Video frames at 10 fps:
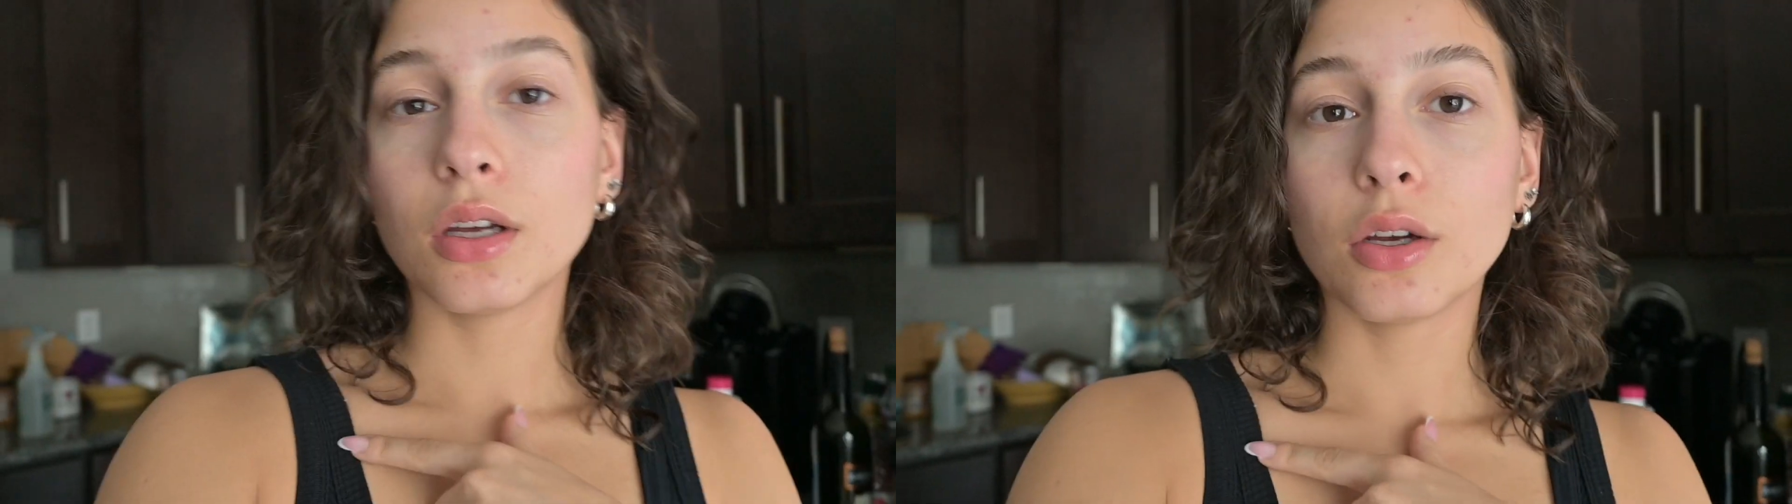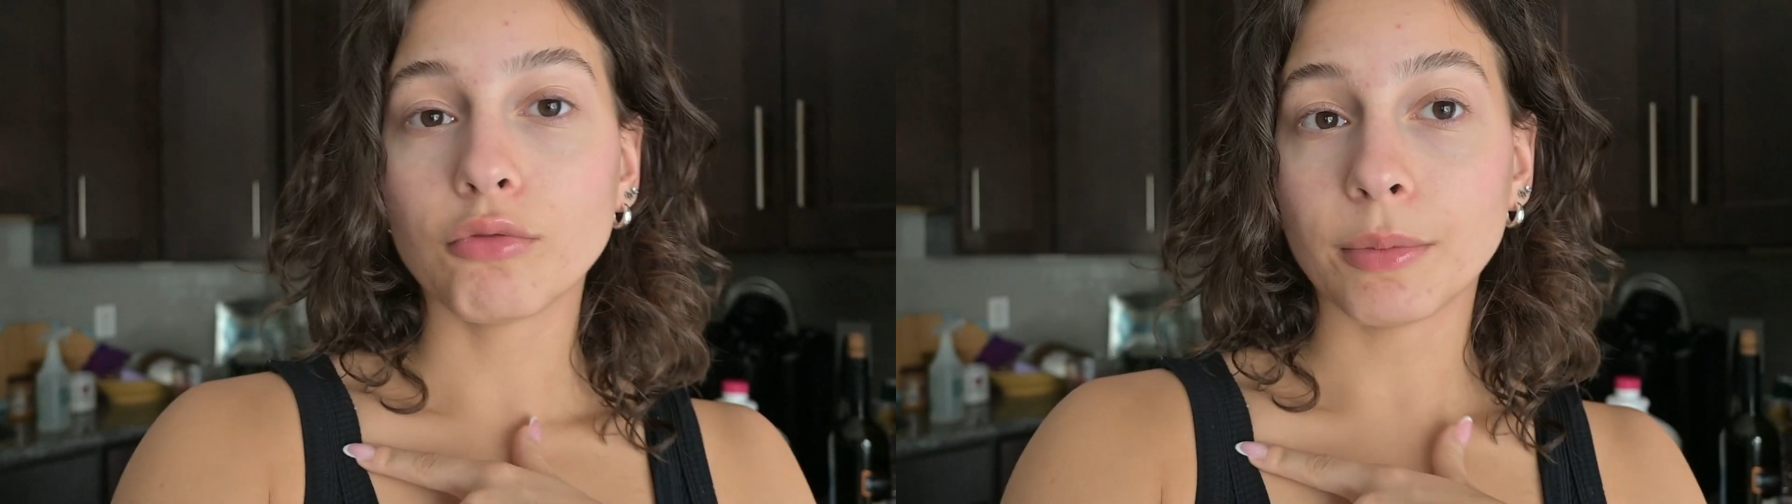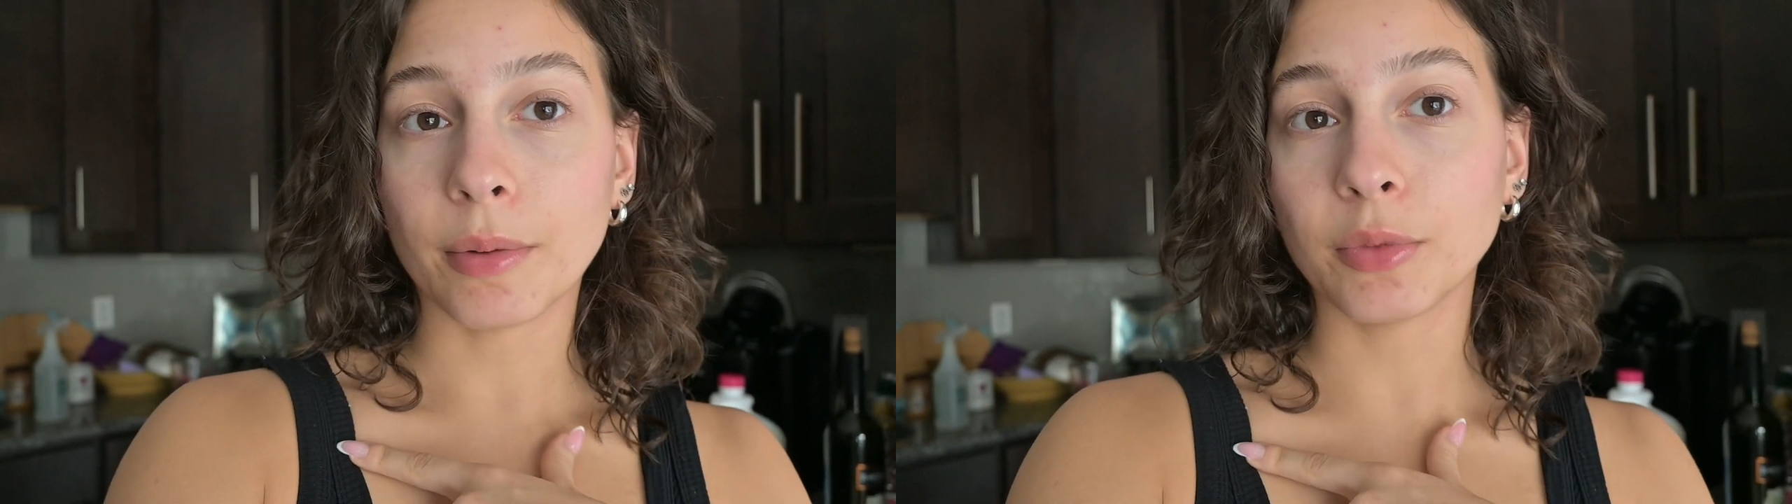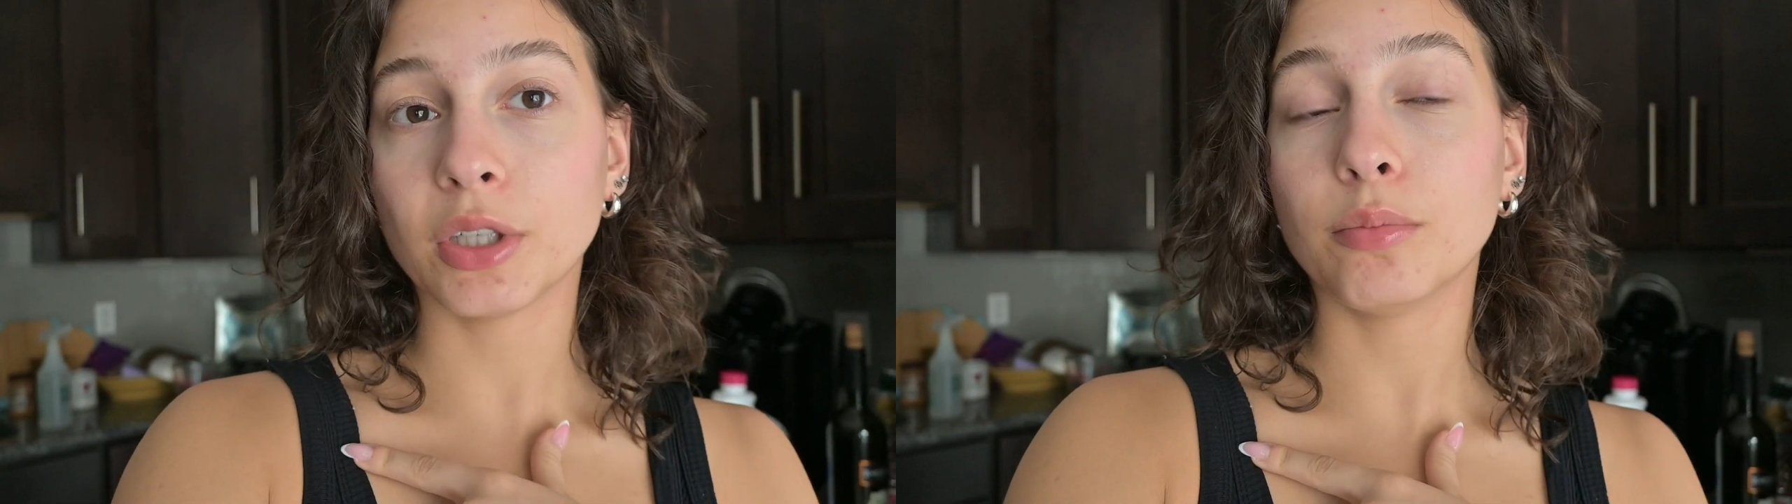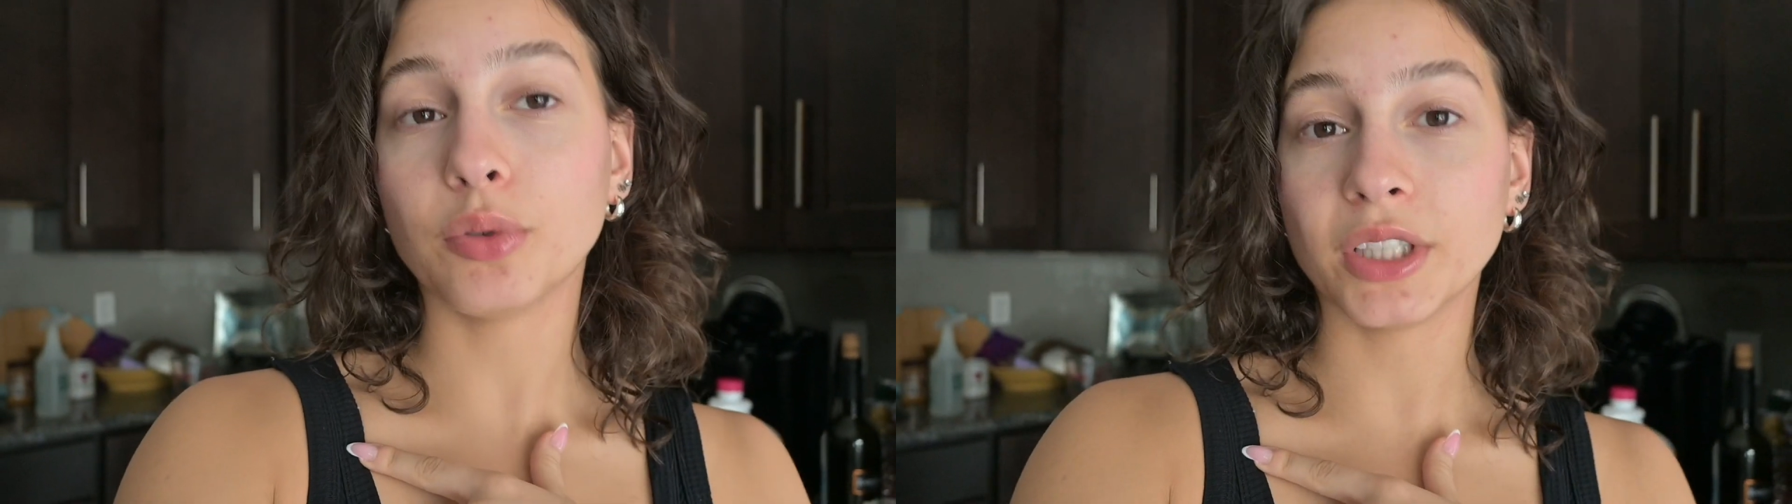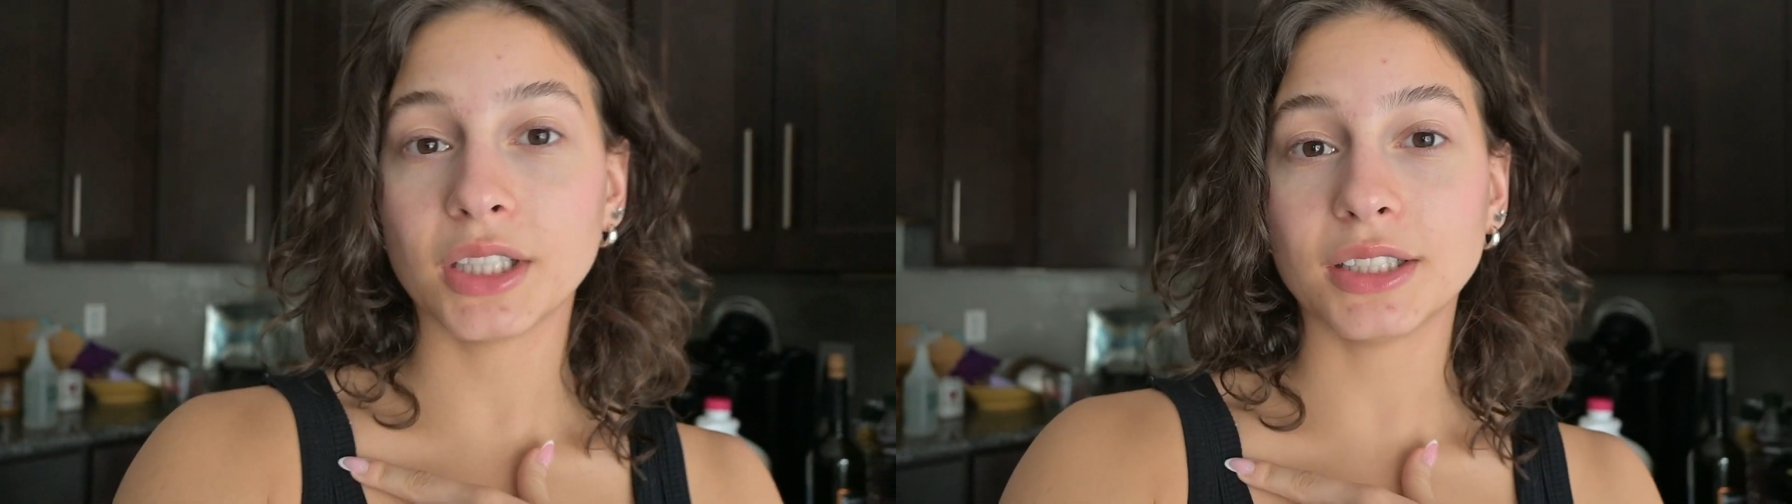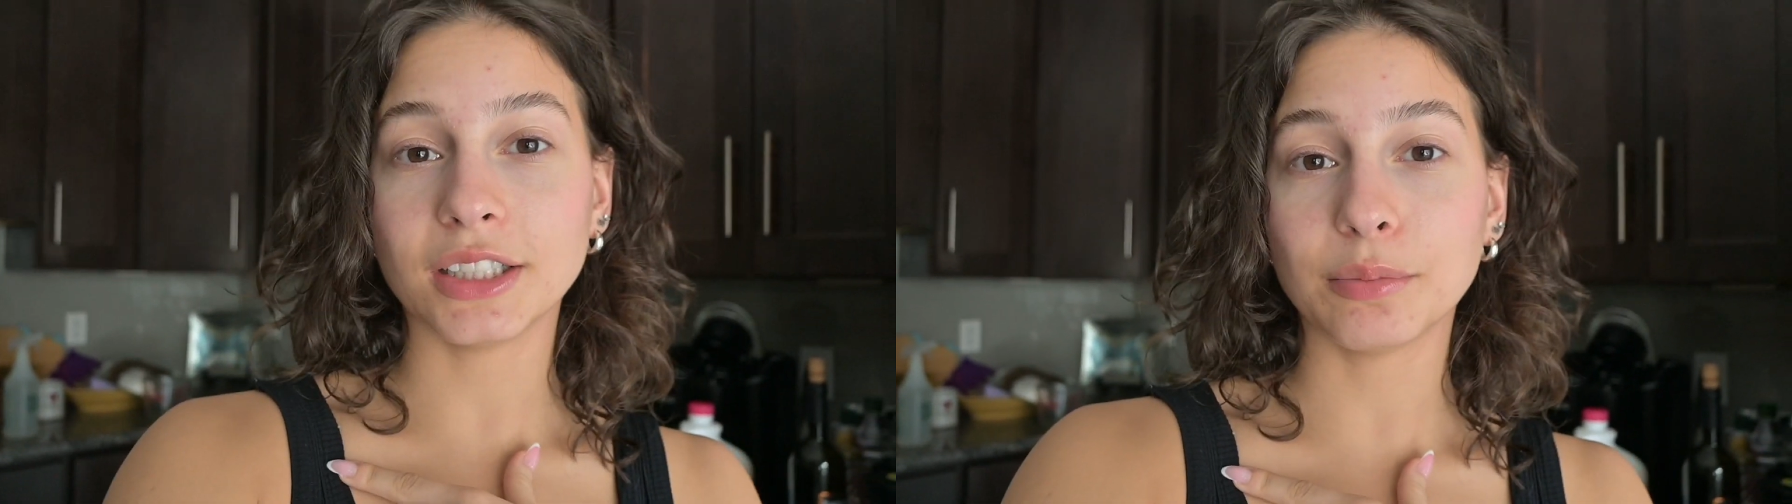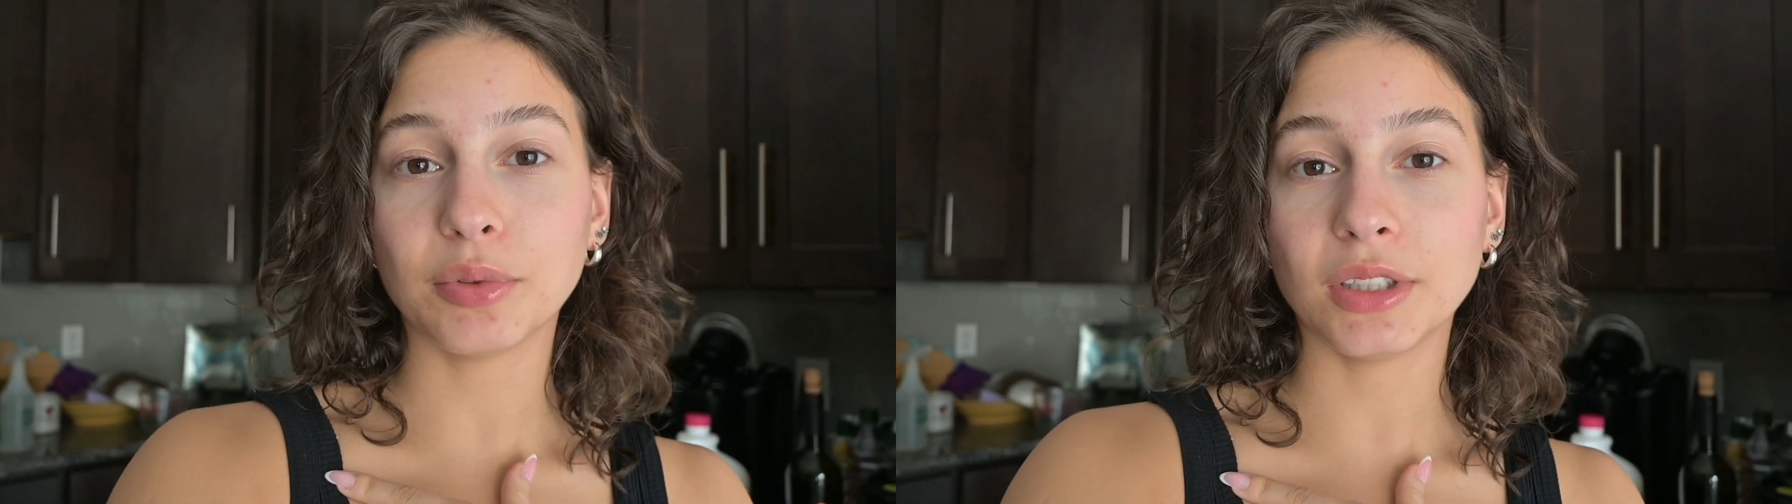Remember to breathe
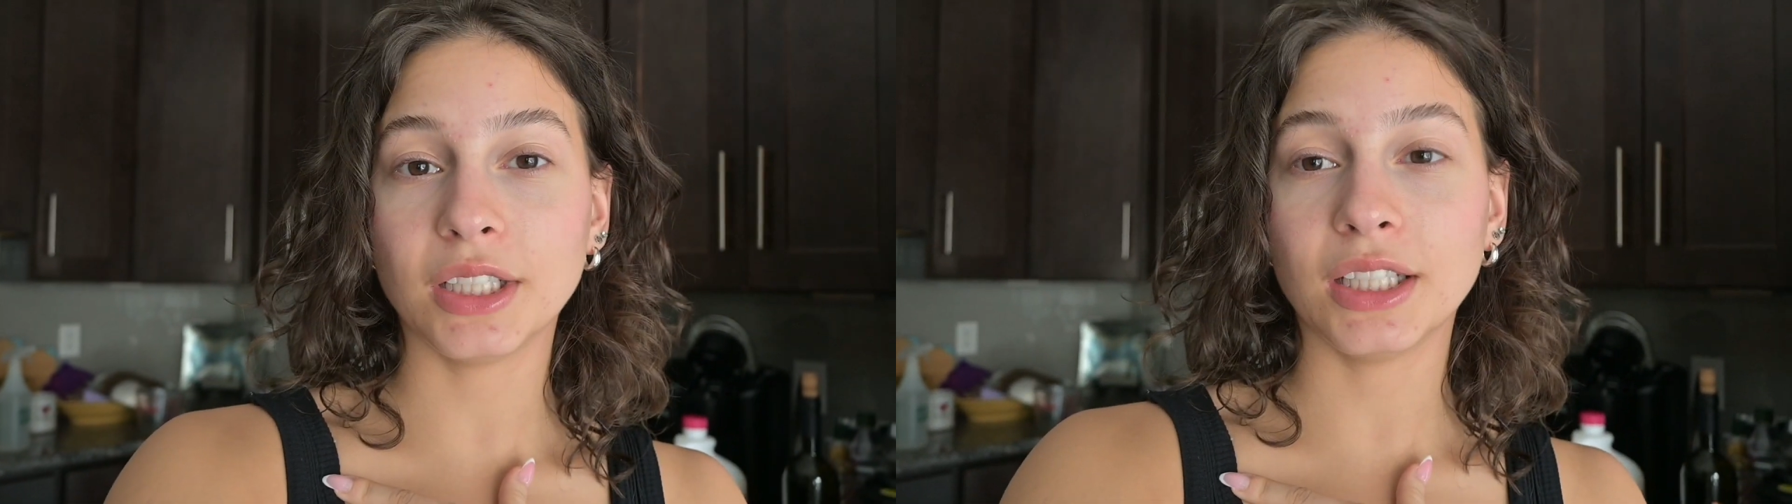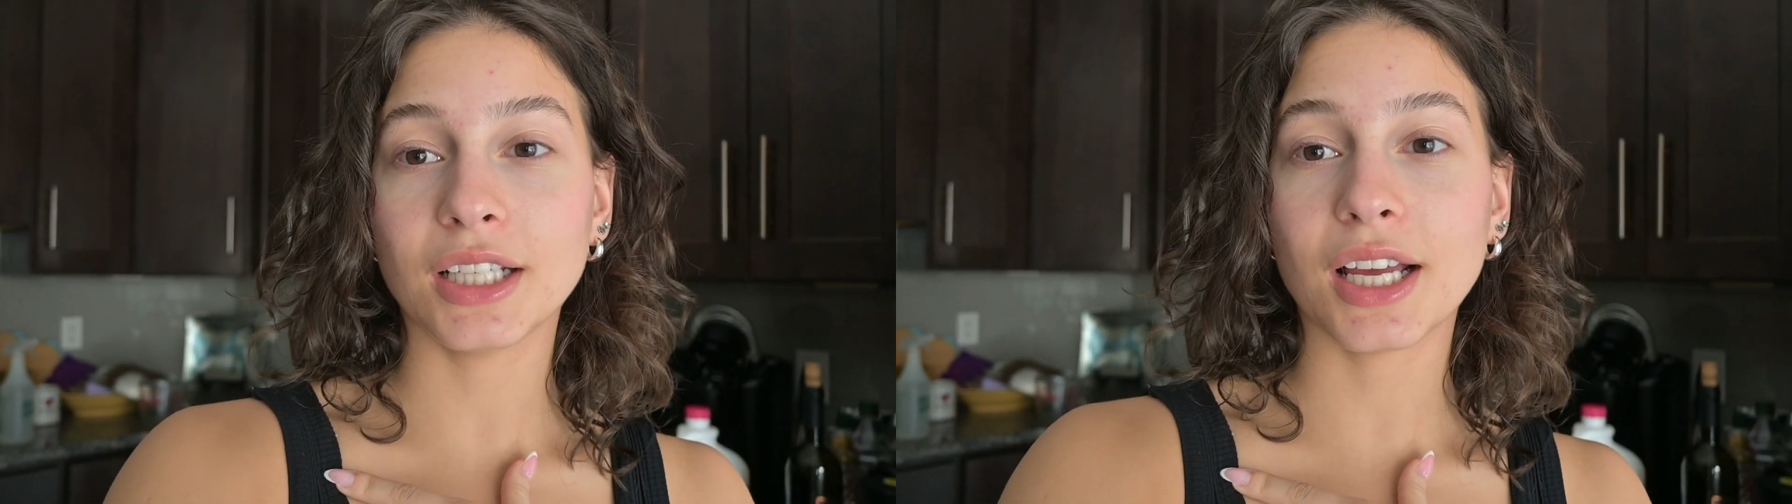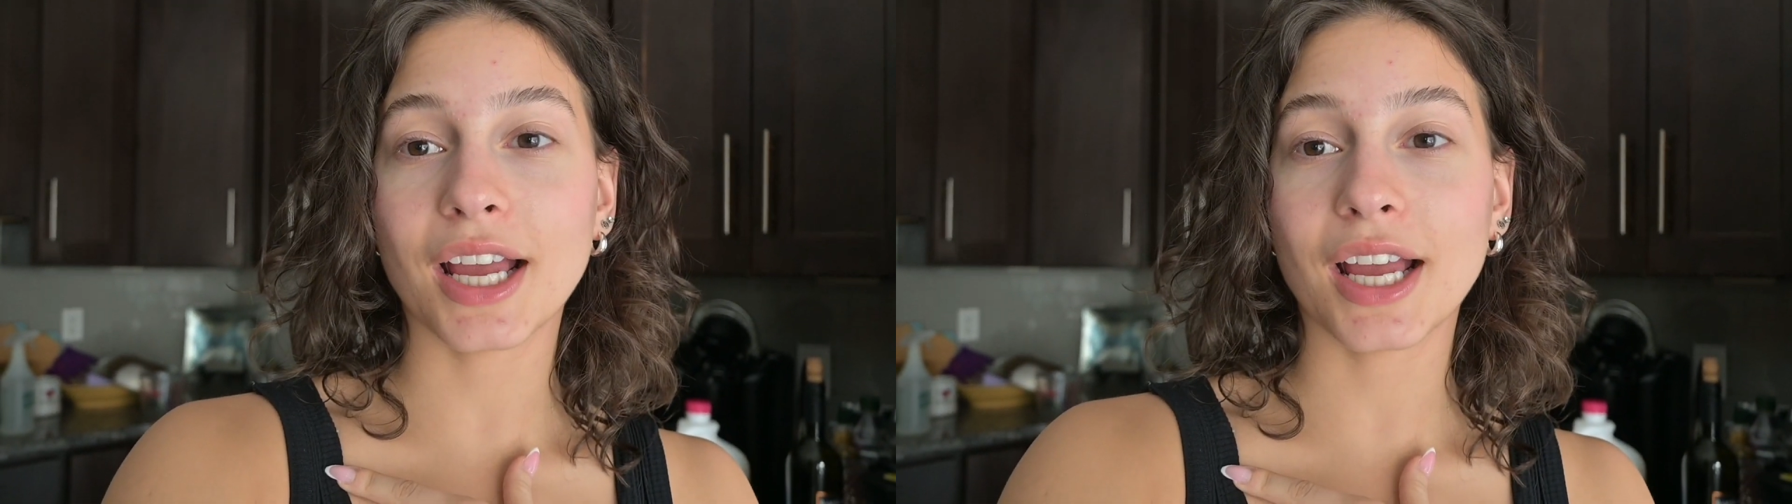deeply